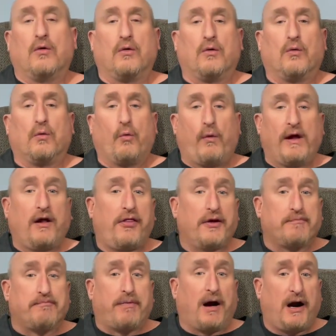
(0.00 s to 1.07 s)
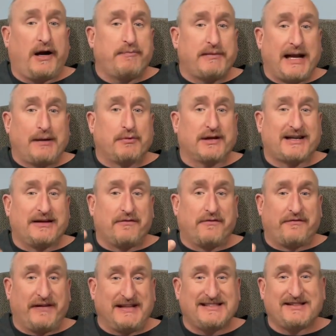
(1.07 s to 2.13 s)
Will the bard be able to
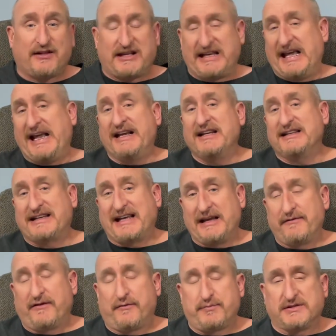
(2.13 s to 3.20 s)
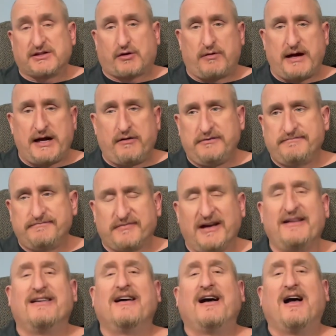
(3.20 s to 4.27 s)
convince the king to give up his crown?
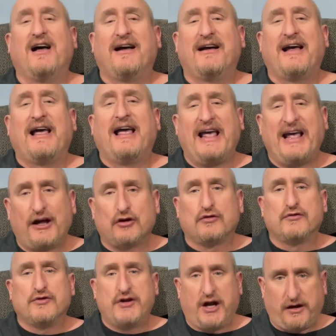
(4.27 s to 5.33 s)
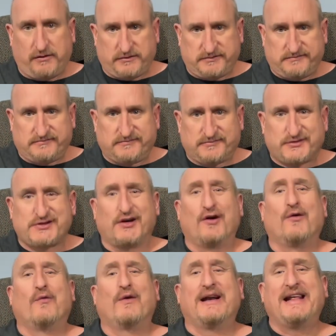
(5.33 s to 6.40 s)
Hell no. So
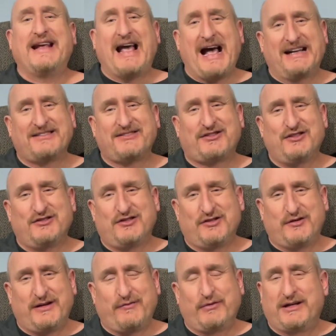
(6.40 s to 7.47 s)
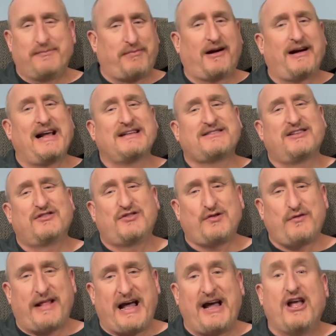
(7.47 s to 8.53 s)
when he asks to do it, when the bard asks to do
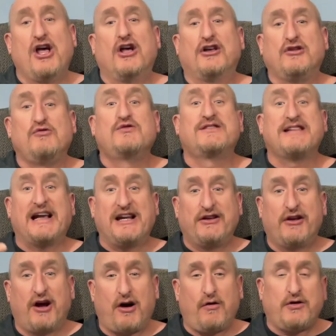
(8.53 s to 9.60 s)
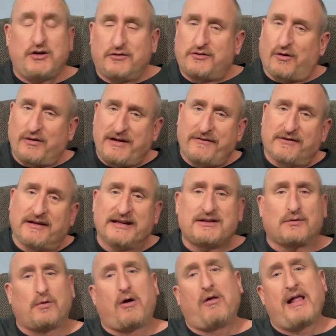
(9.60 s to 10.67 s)
that, you say no, you don't even let the
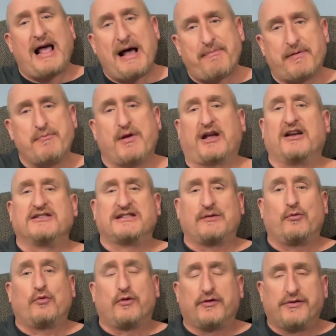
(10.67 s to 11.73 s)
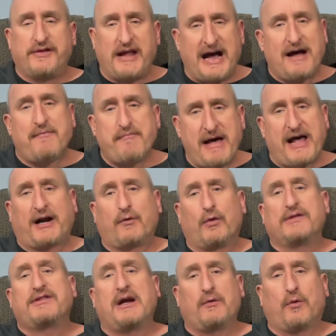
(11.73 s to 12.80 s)
roll happen because it will not matter
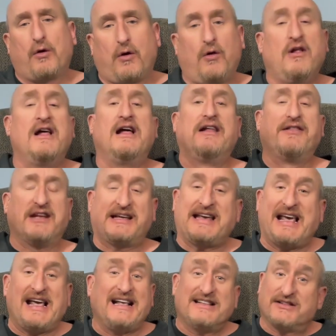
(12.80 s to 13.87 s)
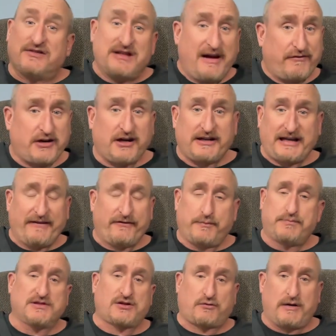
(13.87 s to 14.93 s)
what they roll. The king's never going to give up
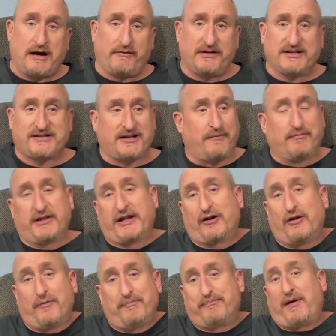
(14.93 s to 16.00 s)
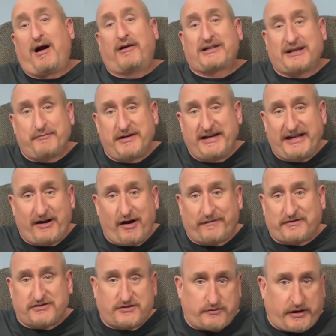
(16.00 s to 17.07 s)
his crown to some little bard coming in off
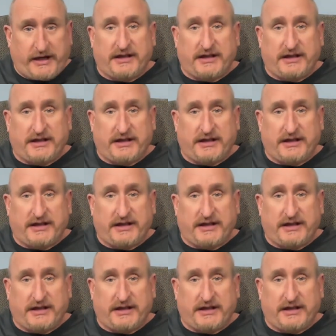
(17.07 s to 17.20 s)
the street.